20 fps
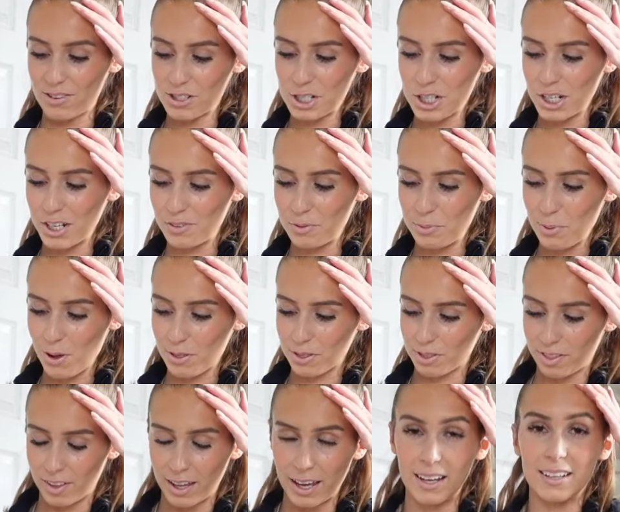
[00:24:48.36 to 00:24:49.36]
achieved one
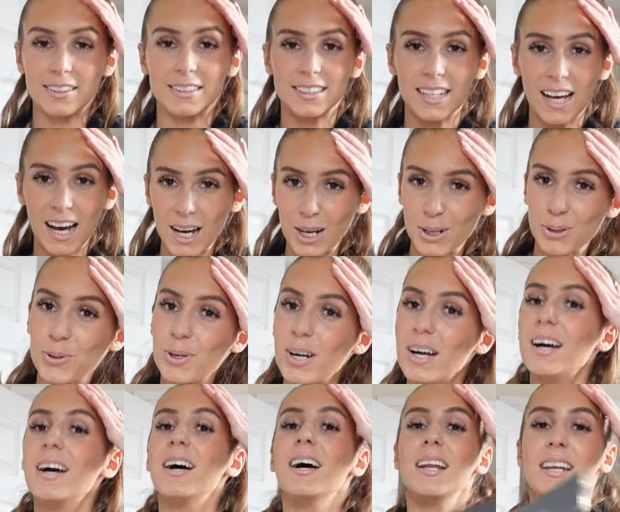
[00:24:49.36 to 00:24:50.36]
thing. Now
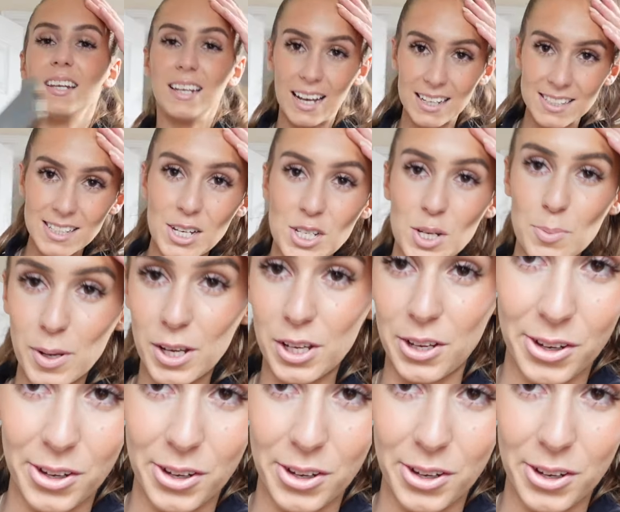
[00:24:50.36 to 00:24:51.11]
let's actually pick a